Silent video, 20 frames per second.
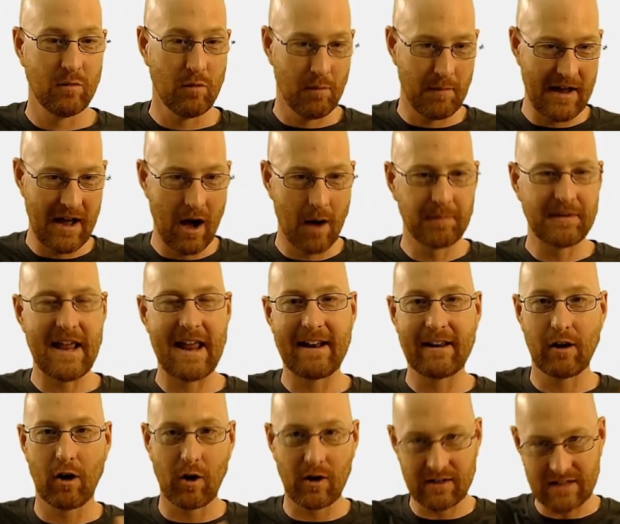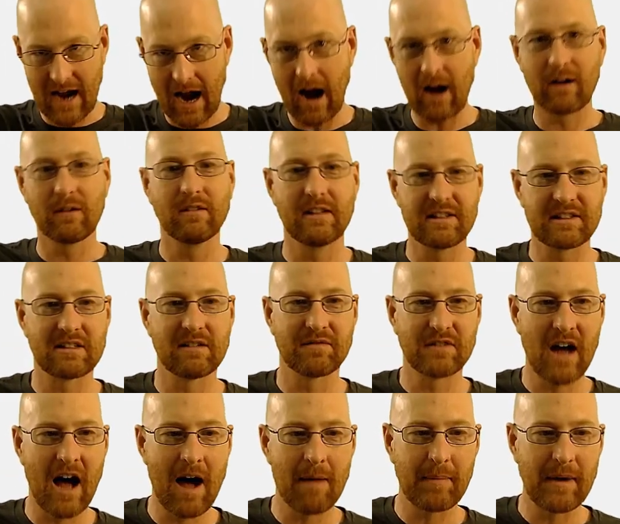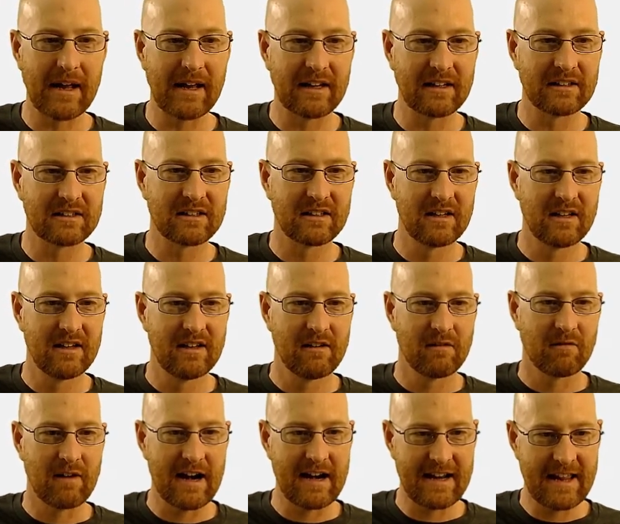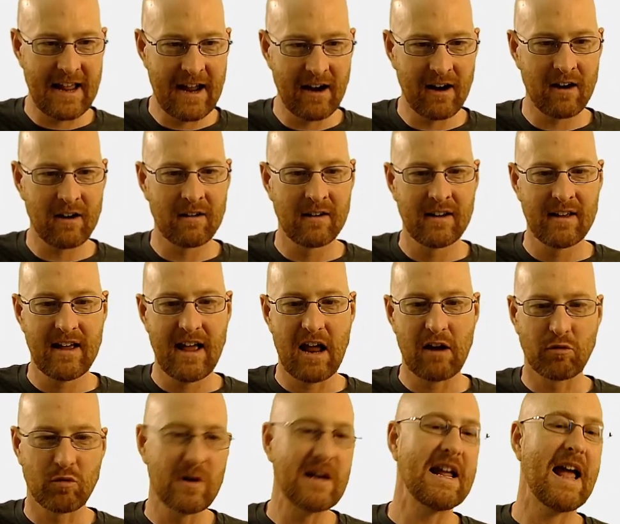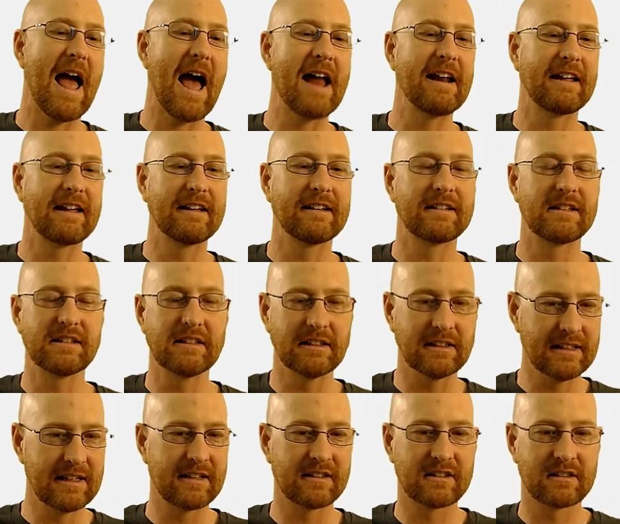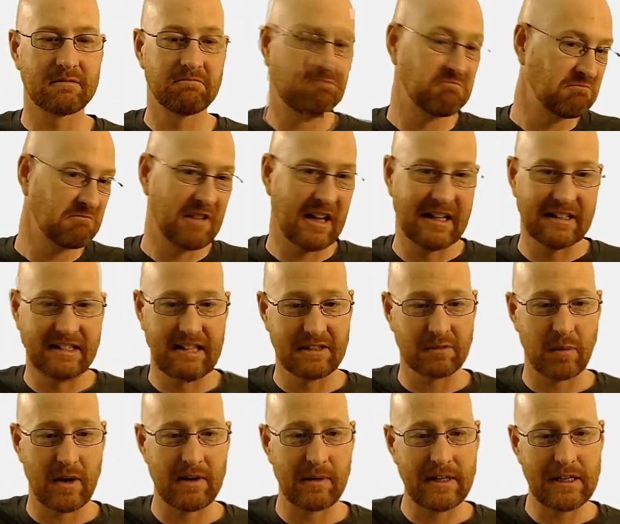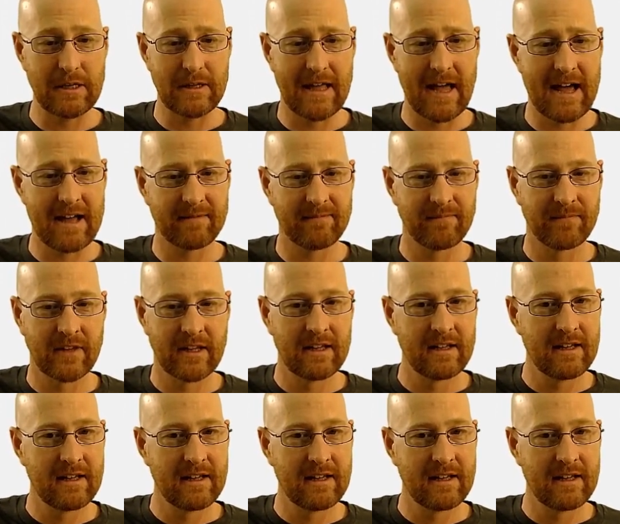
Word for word: we'll be updating our entire list of toppings right here and re-adding it to the list. And that's why we do that.